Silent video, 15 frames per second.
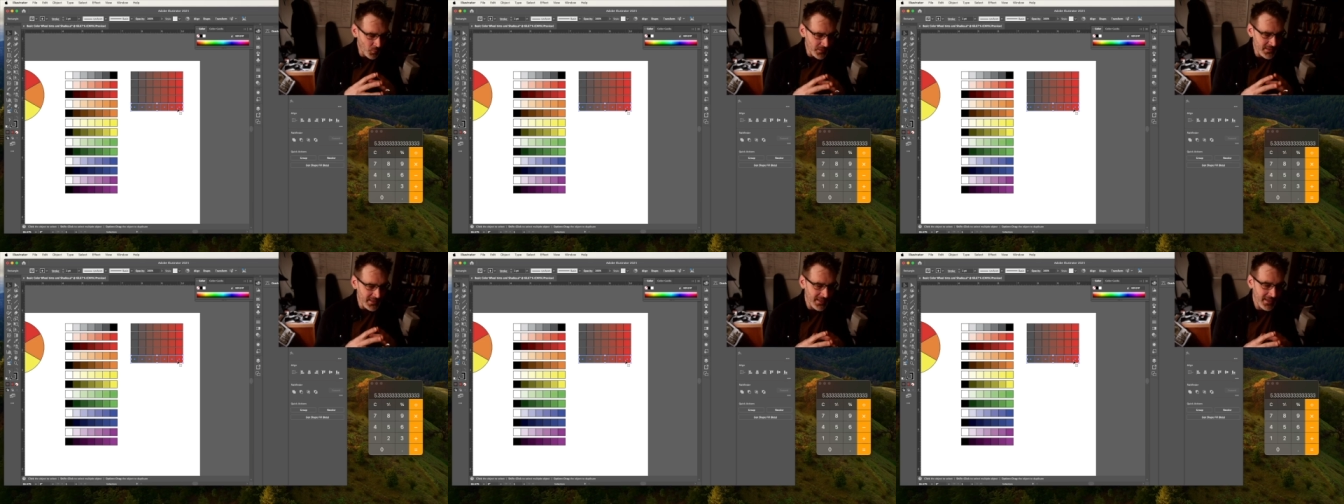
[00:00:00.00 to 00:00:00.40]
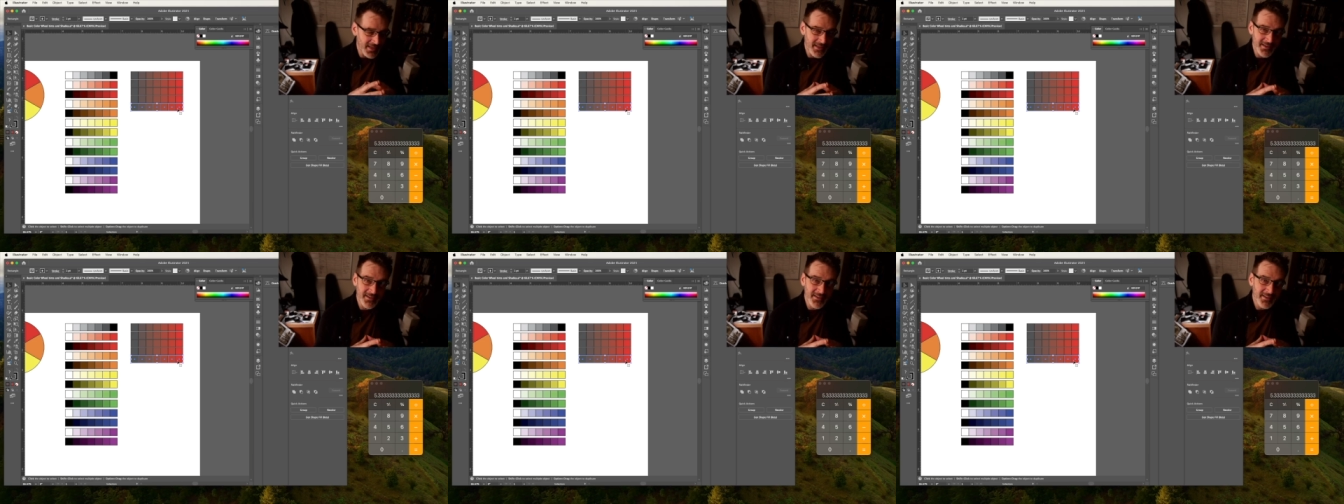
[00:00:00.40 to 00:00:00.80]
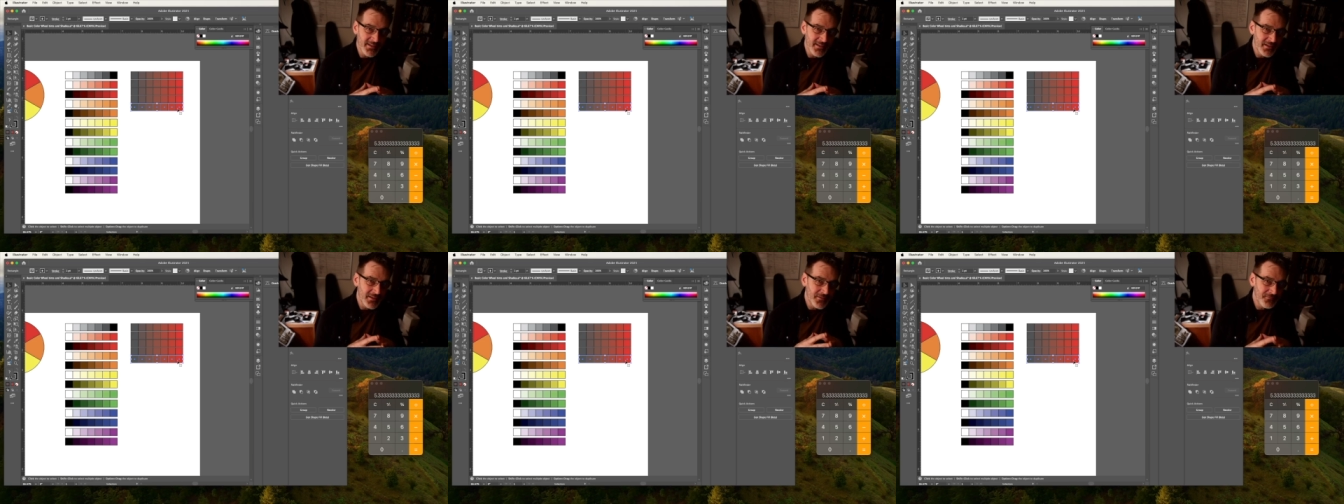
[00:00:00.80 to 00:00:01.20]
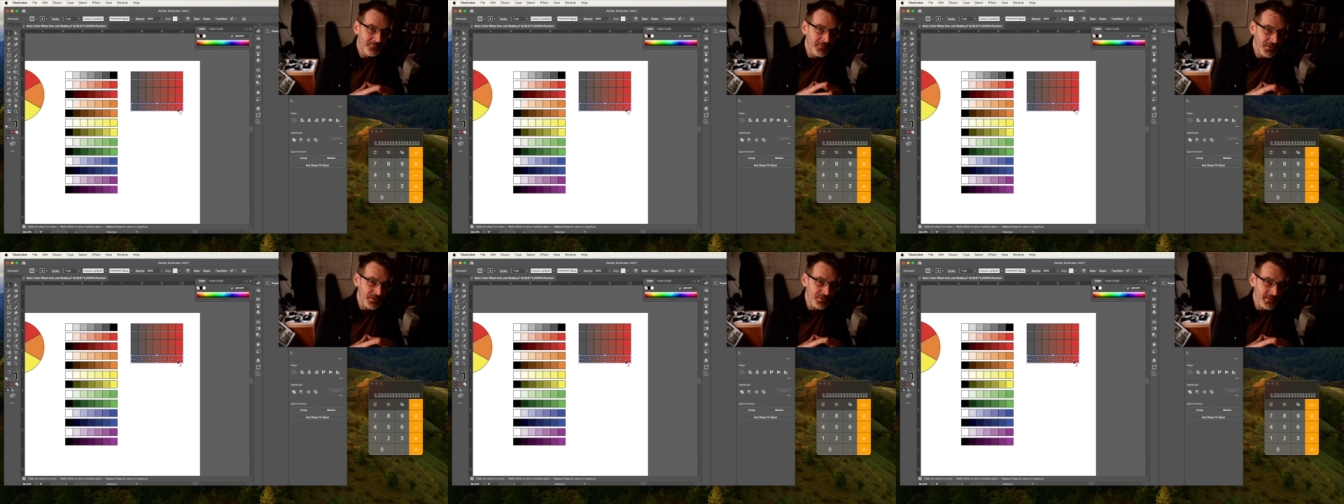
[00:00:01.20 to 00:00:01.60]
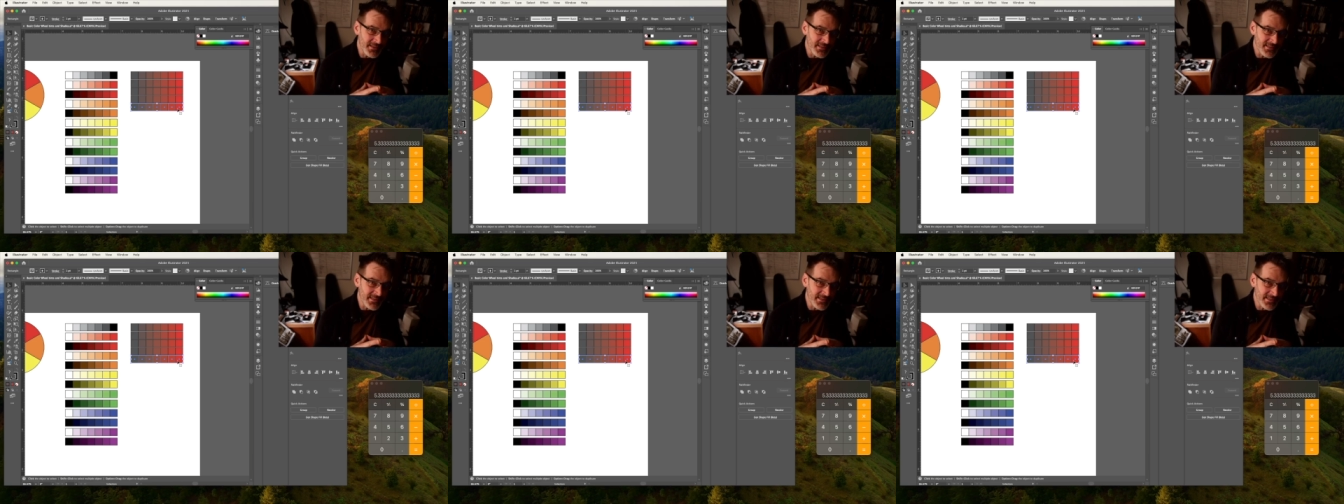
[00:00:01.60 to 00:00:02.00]
we can figure
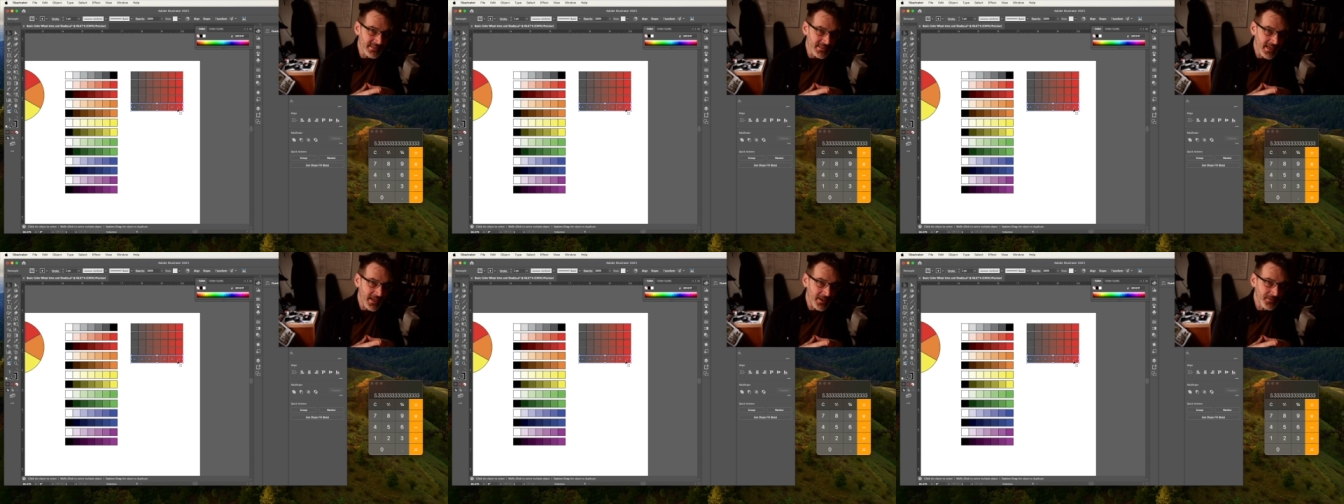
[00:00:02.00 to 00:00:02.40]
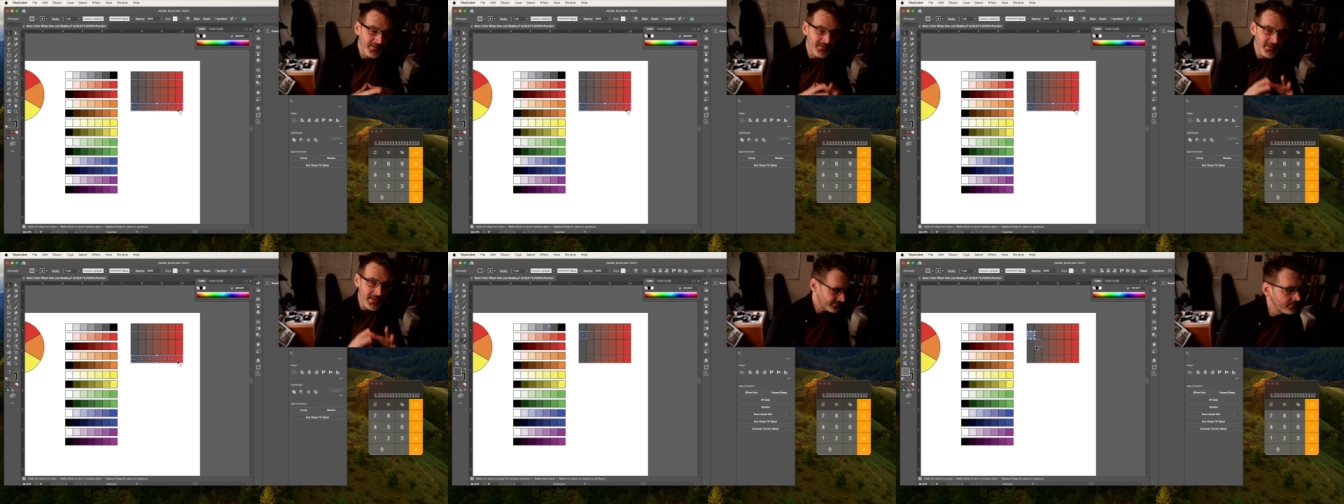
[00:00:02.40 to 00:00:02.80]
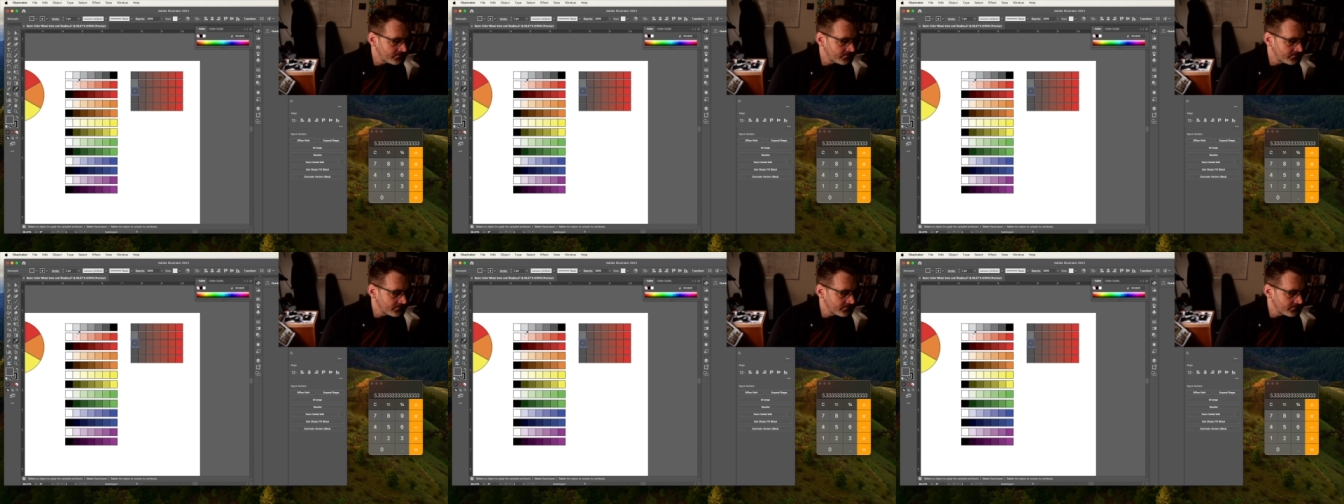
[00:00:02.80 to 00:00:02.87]
these things out.